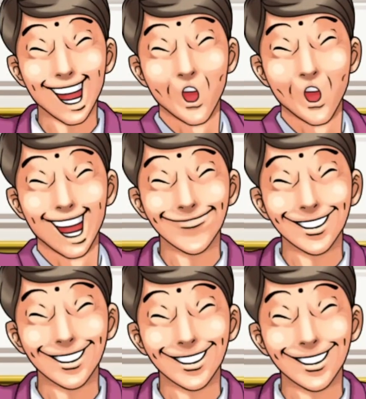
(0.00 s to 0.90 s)
Well,
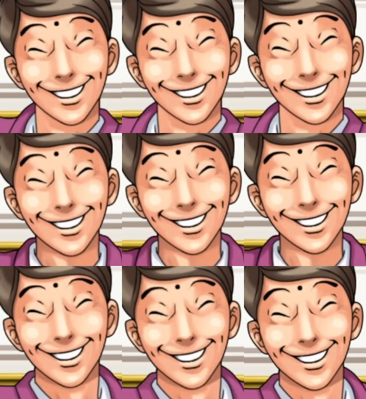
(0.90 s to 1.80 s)
the door was half
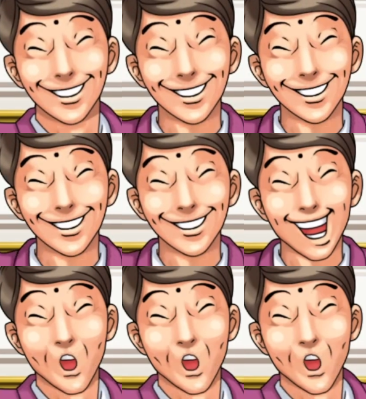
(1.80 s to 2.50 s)
open, you see.